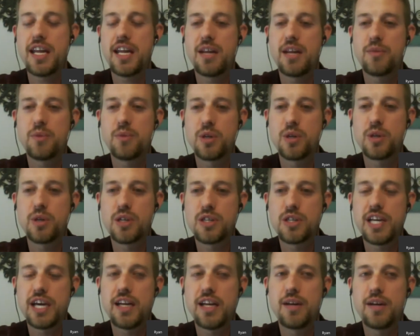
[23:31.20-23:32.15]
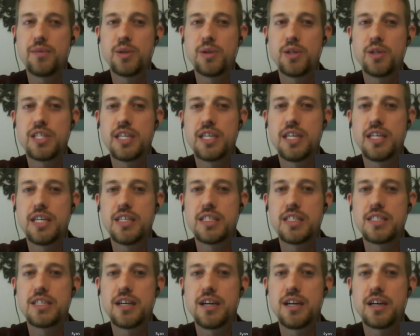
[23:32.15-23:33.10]
Edwards. Chad Edwards
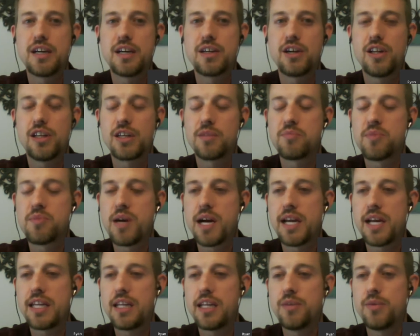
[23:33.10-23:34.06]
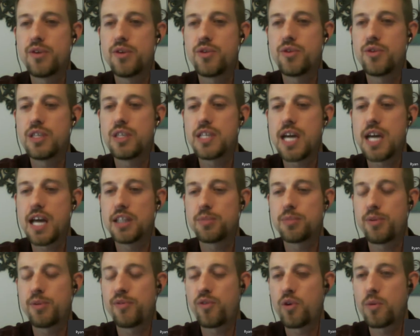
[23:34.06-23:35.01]
is a colleague of mine, and he went through the Titleist
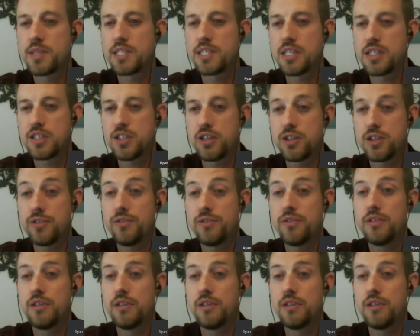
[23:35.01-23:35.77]
Performance Institute.